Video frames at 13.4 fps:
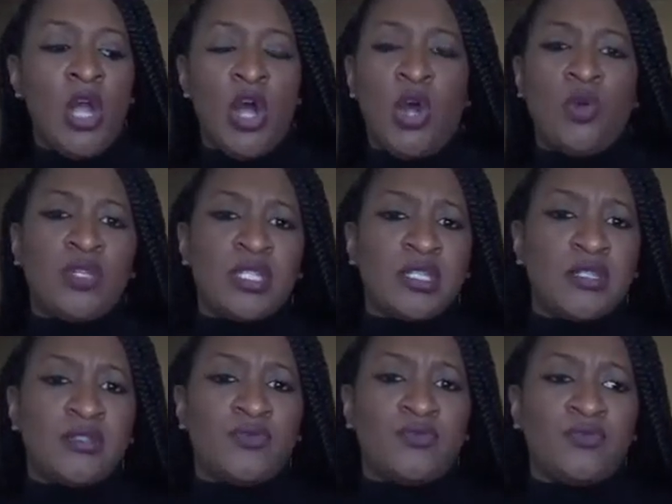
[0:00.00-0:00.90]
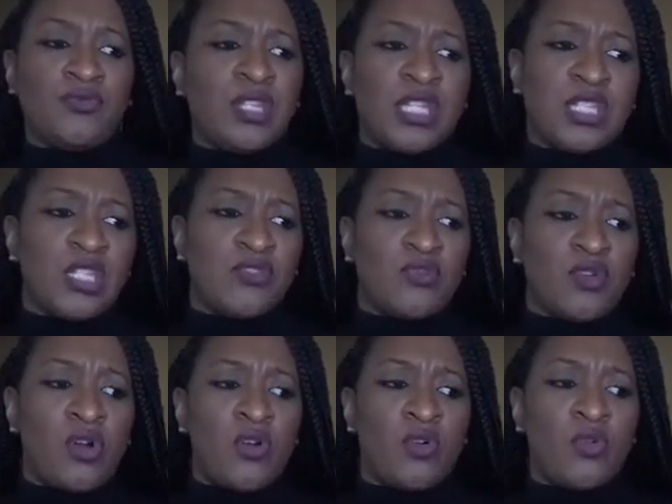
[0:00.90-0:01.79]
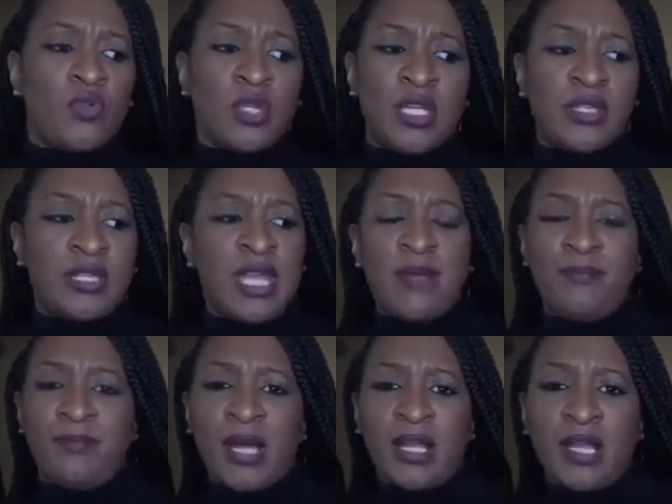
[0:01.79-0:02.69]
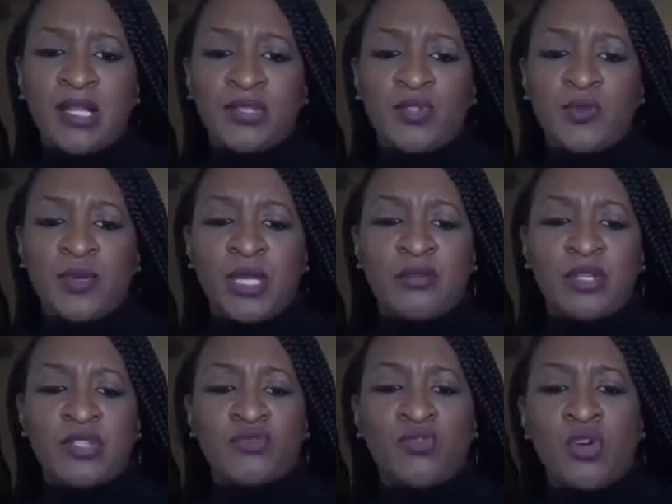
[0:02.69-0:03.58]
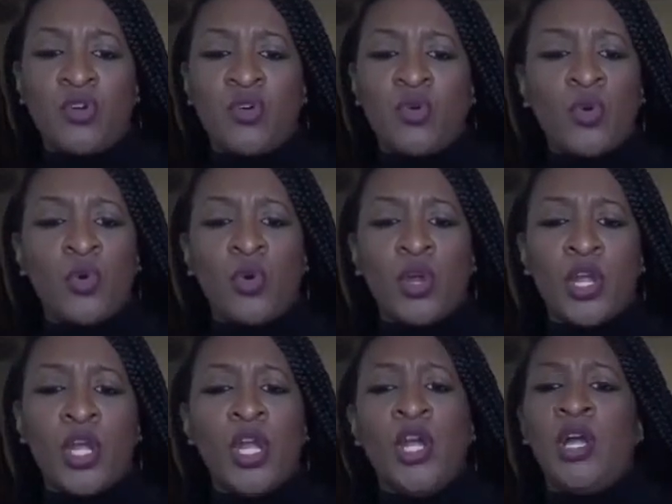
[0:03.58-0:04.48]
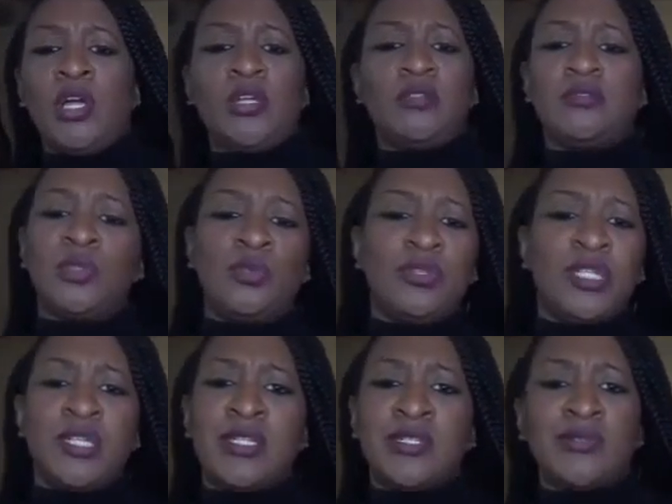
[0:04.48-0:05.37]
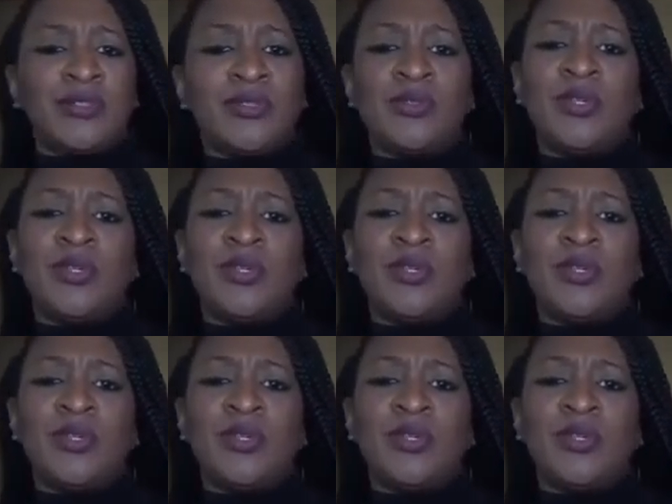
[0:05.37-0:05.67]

oh, this is wrong and that biological parent is wrong, or do this or